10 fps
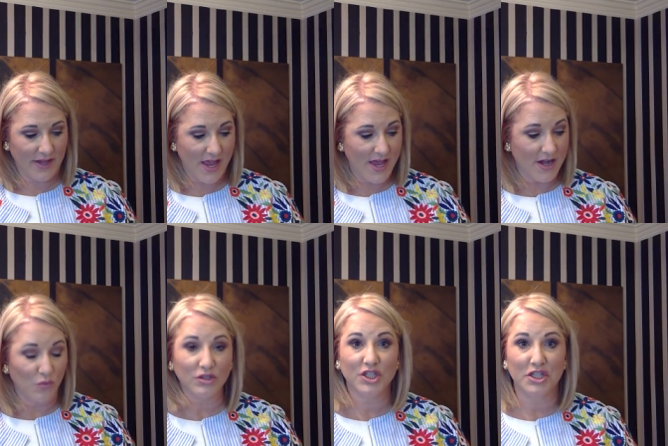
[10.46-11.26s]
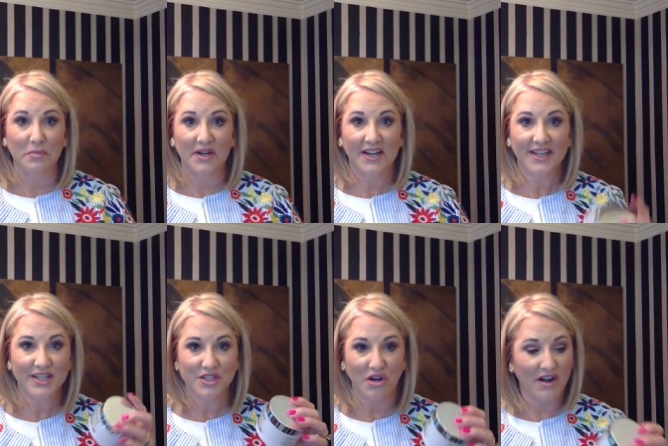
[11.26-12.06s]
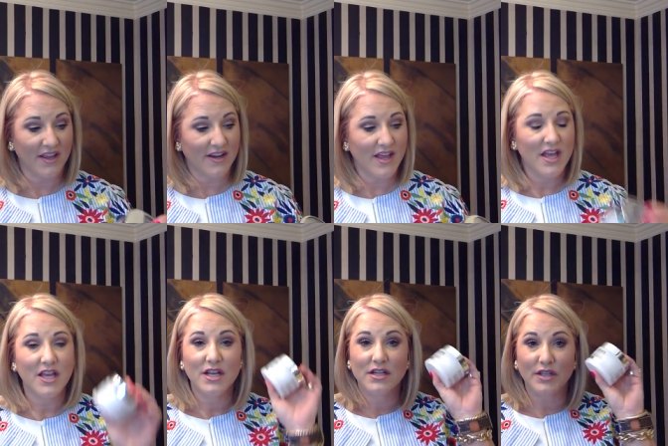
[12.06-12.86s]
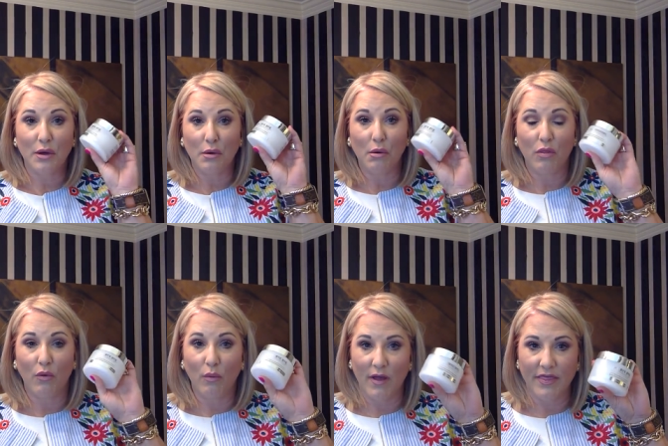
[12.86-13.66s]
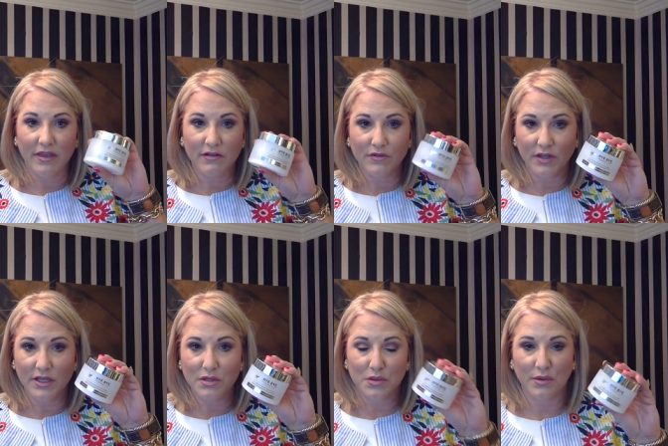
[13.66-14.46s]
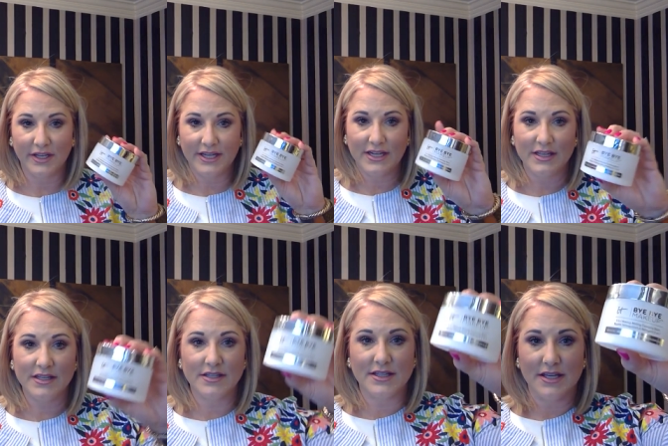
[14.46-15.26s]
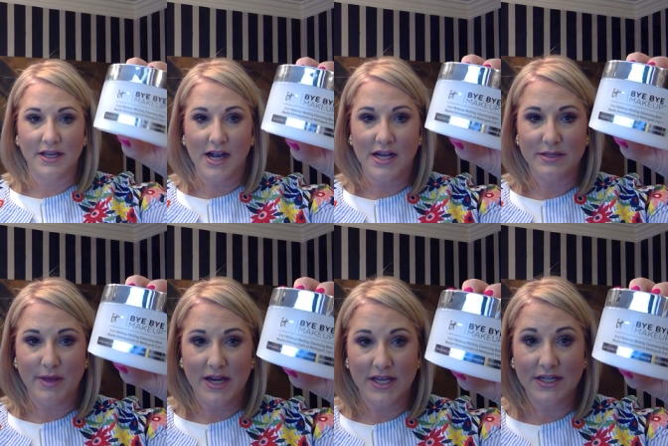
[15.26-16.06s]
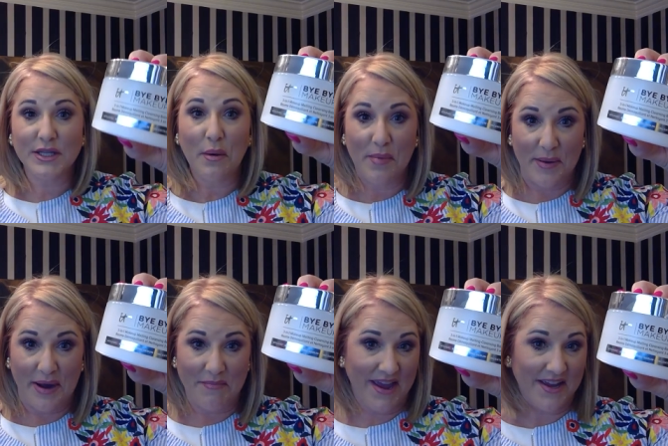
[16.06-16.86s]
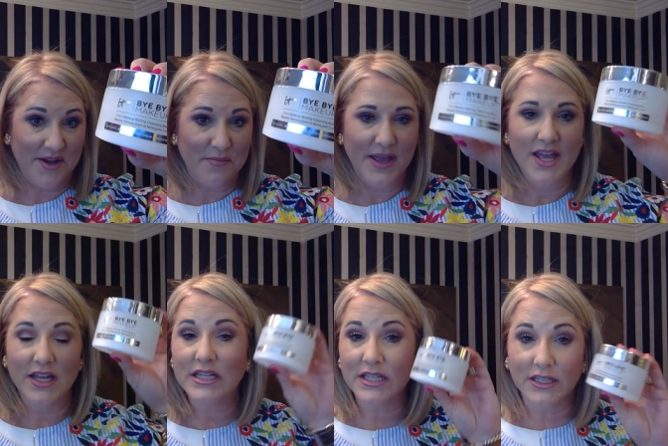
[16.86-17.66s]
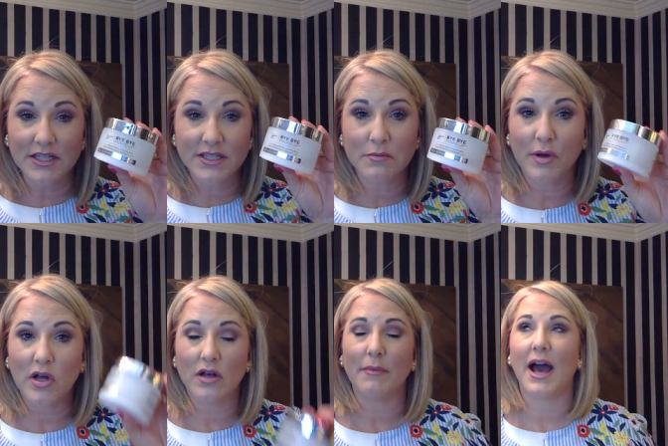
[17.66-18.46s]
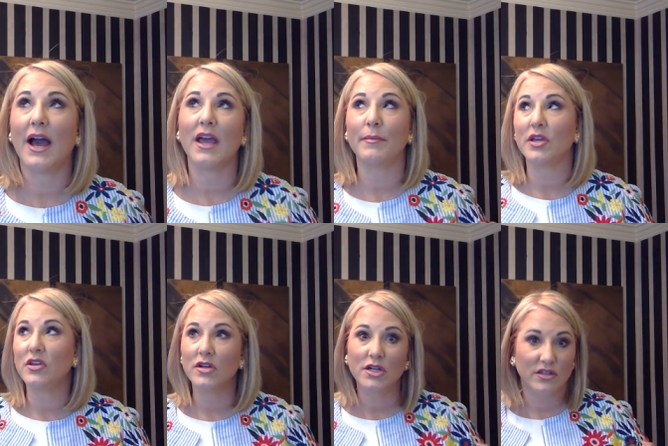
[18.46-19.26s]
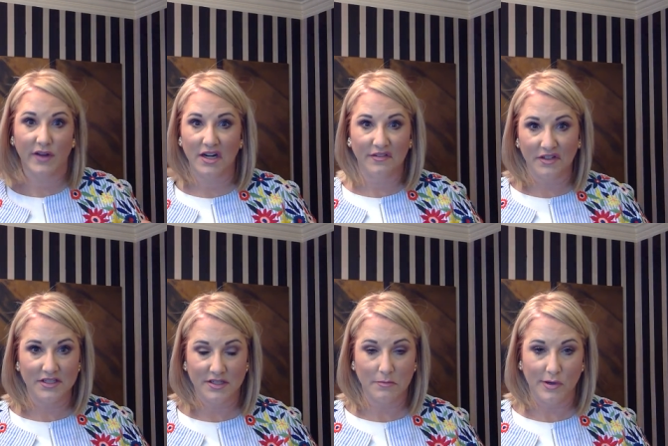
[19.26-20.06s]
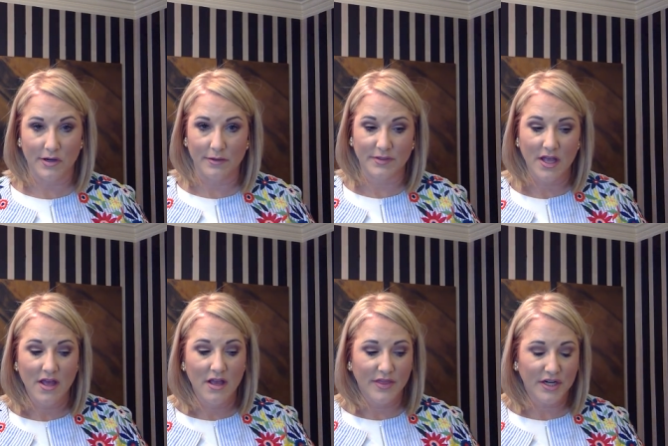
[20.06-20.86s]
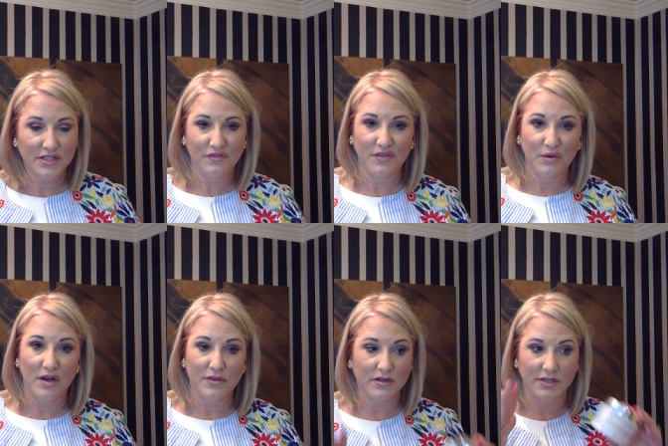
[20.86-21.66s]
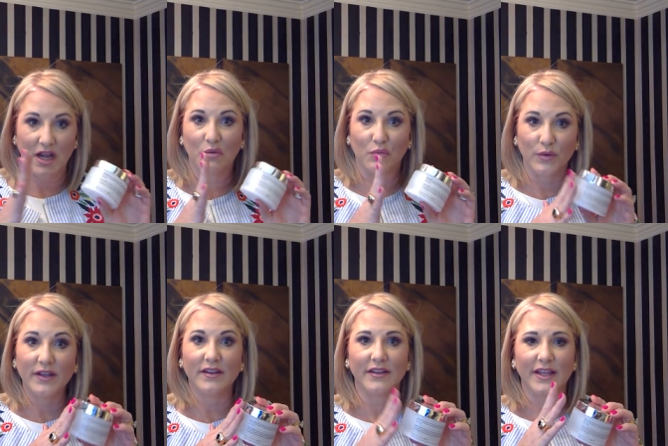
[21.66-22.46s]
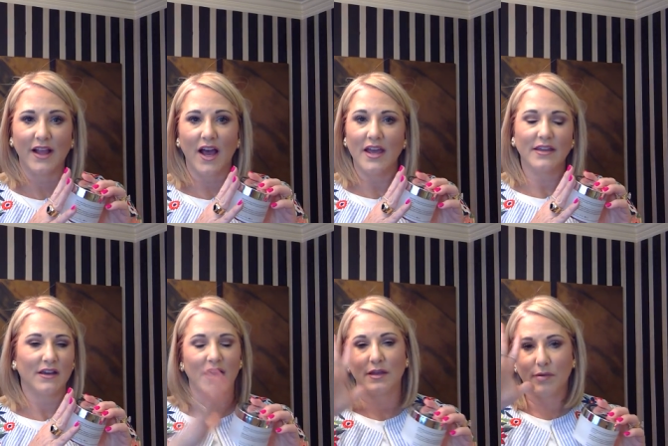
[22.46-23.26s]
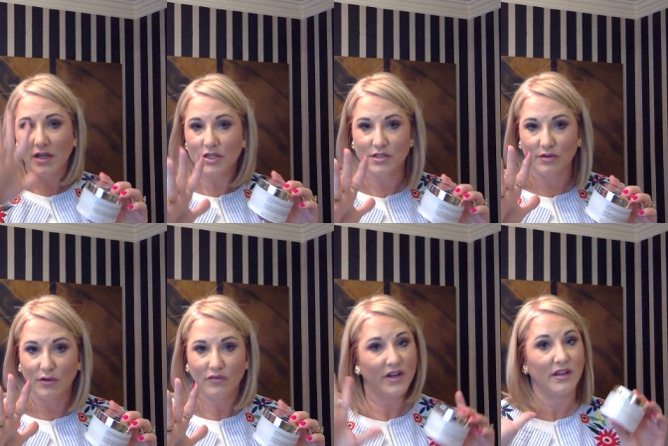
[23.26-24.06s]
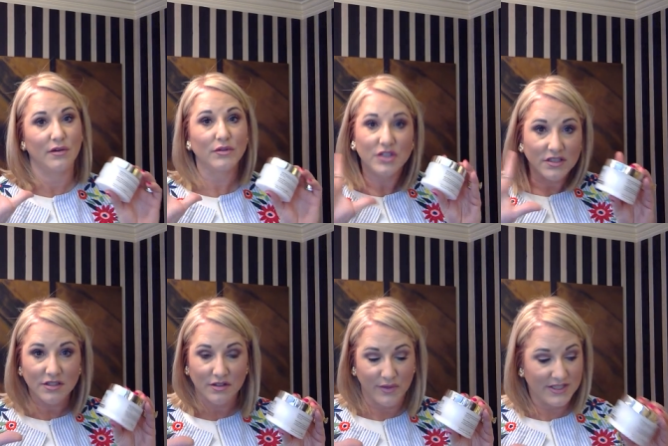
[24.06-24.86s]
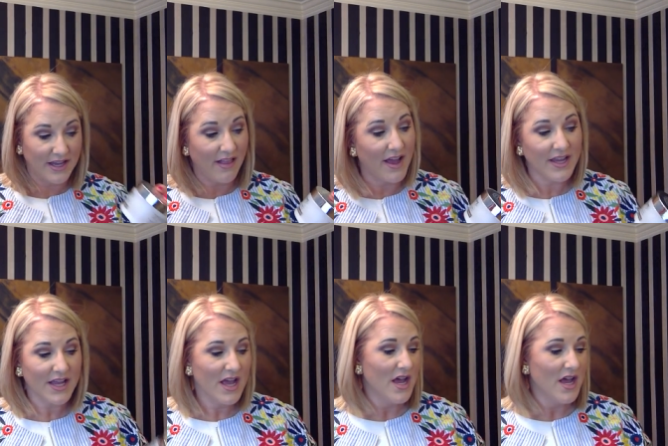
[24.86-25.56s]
and we'll just jump right in and get started. So the one thing I've really enjoyed is the I T Cosmetics Bye Bye Makeup. It's a cleansing balm. I am a huge fan of cleansing balms. There's a few others that I really like. I could probably just do a whole video just on the ones I like.